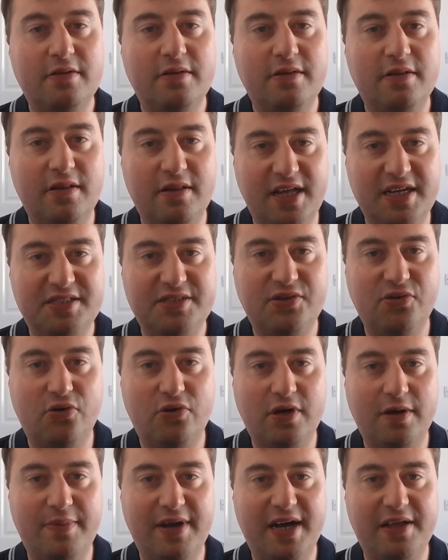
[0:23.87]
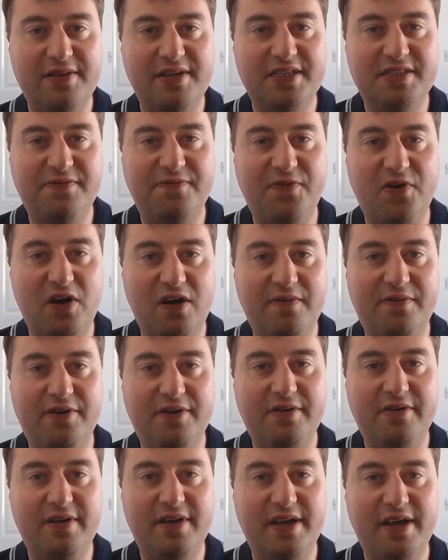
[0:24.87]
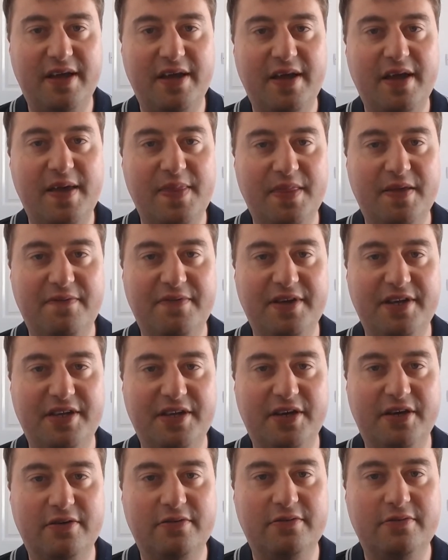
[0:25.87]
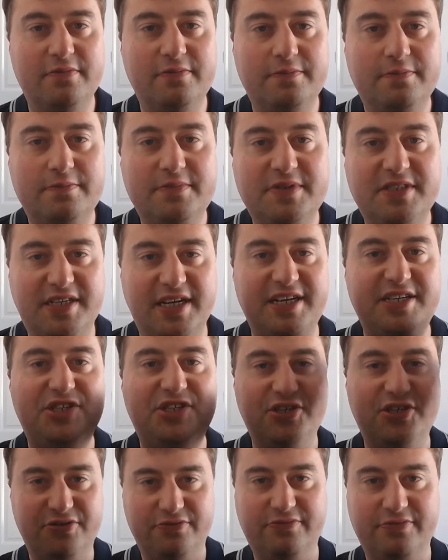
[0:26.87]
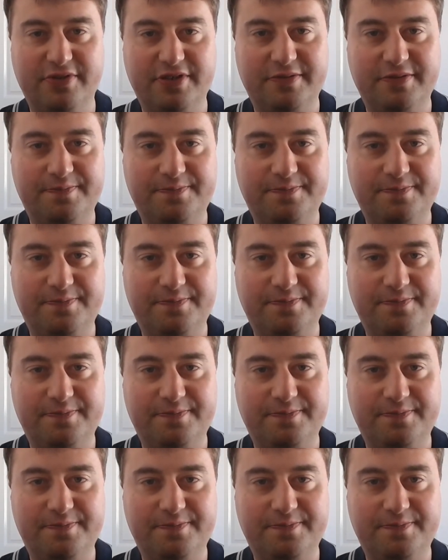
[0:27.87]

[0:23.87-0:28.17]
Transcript: Let's talk about this further in the video. Stay tuned.